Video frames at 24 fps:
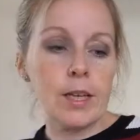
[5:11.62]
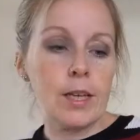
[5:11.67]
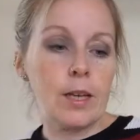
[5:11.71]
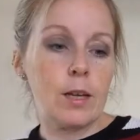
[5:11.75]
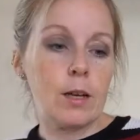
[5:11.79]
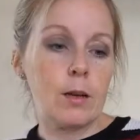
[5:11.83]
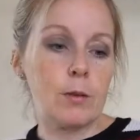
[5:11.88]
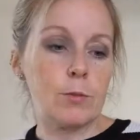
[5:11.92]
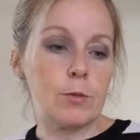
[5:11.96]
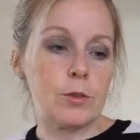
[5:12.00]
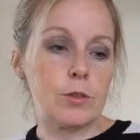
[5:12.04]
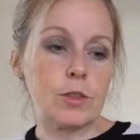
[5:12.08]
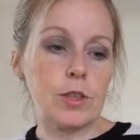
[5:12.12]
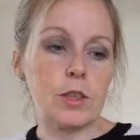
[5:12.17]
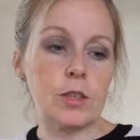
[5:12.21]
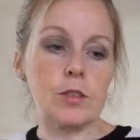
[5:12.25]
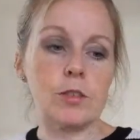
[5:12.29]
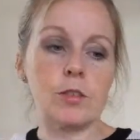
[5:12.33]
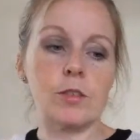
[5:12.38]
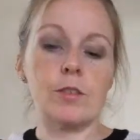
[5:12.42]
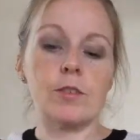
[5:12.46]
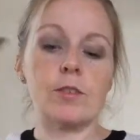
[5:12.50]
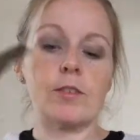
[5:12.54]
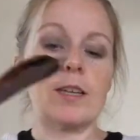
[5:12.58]
And we're just going to
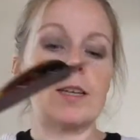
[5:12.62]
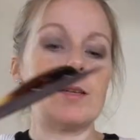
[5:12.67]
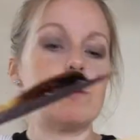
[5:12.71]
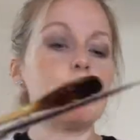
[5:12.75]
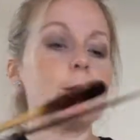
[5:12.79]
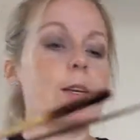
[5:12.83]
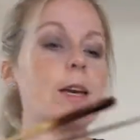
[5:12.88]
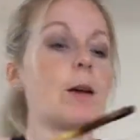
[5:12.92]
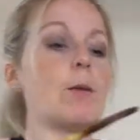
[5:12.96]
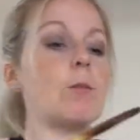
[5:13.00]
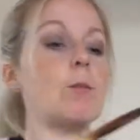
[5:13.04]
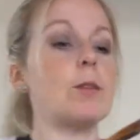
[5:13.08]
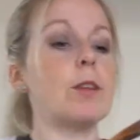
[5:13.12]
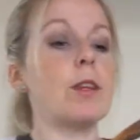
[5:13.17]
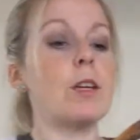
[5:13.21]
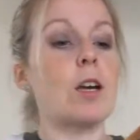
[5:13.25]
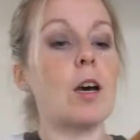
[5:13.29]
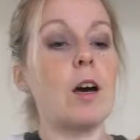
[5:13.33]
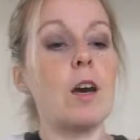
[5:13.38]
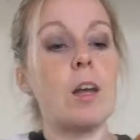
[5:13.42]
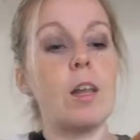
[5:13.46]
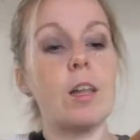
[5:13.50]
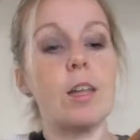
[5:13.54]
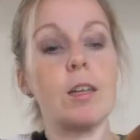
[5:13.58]
do the same again with the
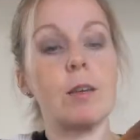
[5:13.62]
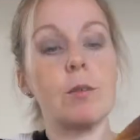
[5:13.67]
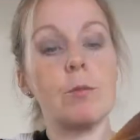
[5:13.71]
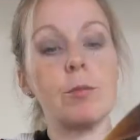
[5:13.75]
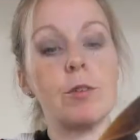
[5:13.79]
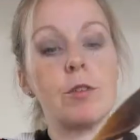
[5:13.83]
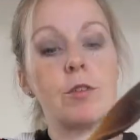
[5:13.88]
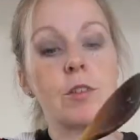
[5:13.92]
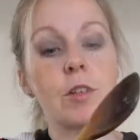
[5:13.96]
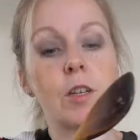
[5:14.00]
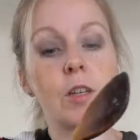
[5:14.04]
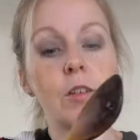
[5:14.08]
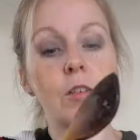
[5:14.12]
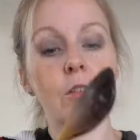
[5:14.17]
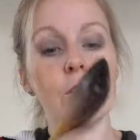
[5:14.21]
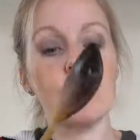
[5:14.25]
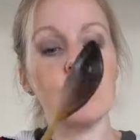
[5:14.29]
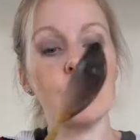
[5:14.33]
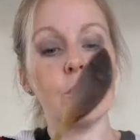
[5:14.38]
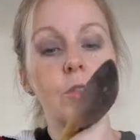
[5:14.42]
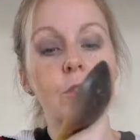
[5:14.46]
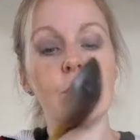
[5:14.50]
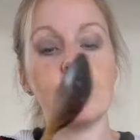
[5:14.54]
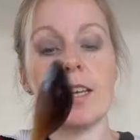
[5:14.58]
garlic. We're just going to
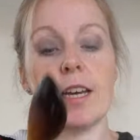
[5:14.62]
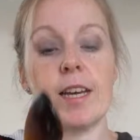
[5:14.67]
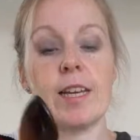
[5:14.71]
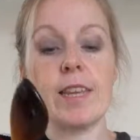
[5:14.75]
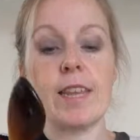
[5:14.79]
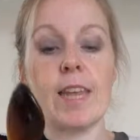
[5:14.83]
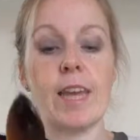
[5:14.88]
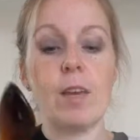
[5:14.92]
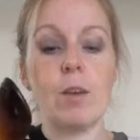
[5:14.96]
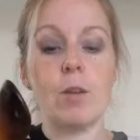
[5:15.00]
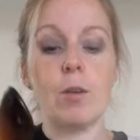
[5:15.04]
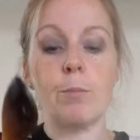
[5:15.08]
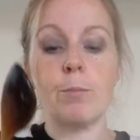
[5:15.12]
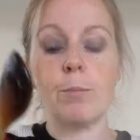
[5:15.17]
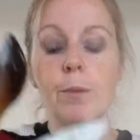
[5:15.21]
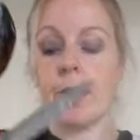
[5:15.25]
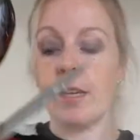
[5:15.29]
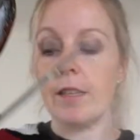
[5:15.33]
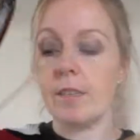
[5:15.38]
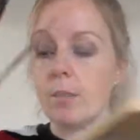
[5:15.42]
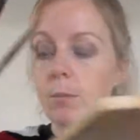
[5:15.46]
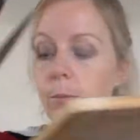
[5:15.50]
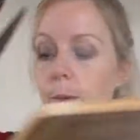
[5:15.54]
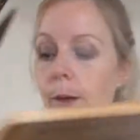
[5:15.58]
saute that
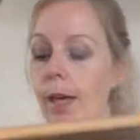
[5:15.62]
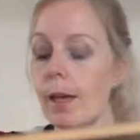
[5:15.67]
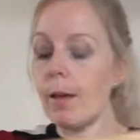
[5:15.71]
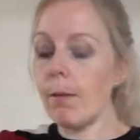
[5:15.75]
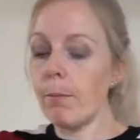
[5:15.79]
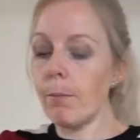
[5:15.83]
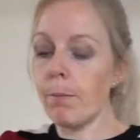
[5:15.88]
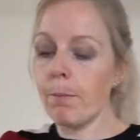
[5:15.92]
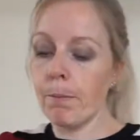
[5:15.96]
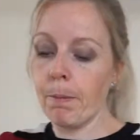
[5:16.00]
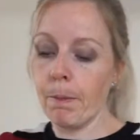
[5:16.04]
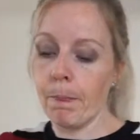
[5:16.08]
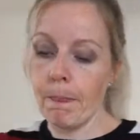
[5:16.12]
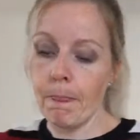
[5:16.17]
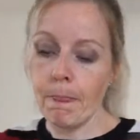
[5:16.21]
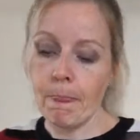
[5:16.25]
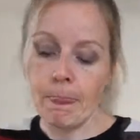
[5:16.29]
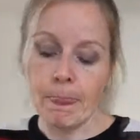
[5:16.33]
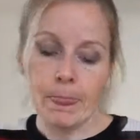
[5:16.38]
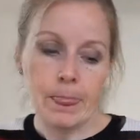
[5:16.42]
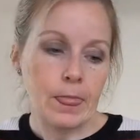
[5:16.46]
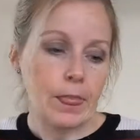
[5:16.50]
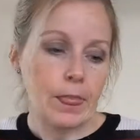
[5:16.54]
as well. A